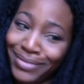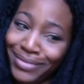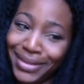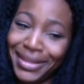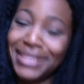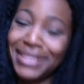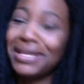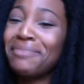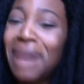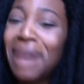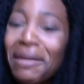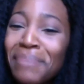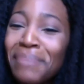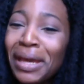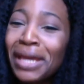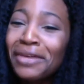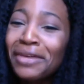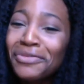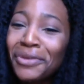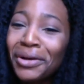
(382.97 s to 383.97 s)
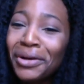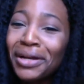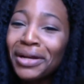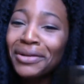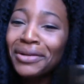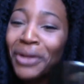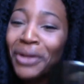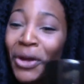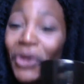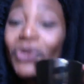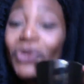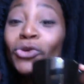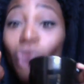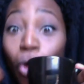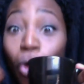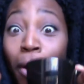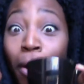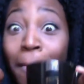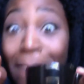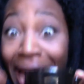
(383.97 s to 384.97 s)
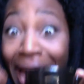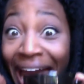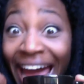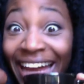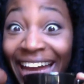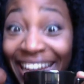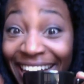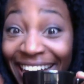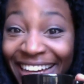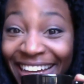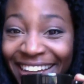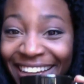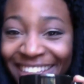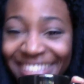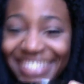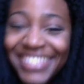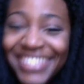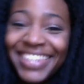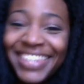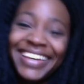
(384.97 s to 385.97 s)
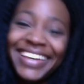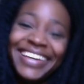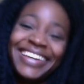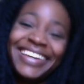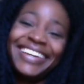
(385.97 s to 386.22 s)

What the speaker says: Because I'm not paying for it. Your man is.